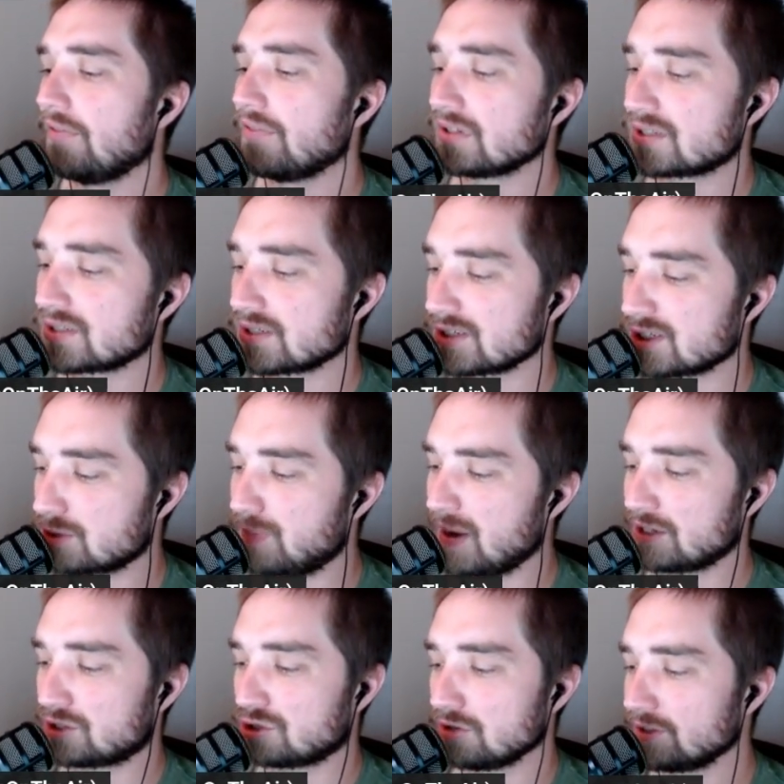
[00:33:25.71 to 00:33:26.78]
This is
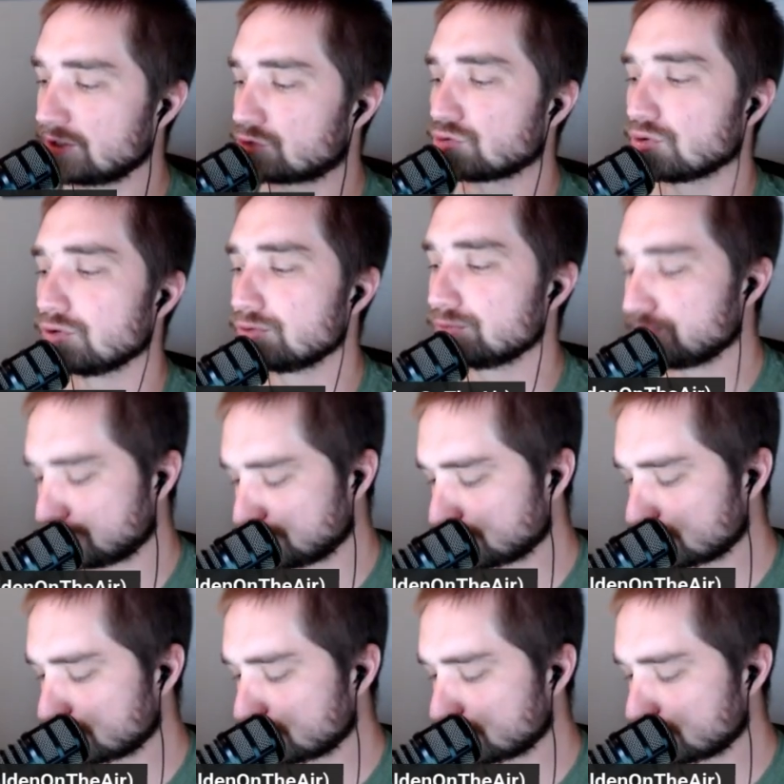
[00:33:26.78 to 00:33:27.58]
especially true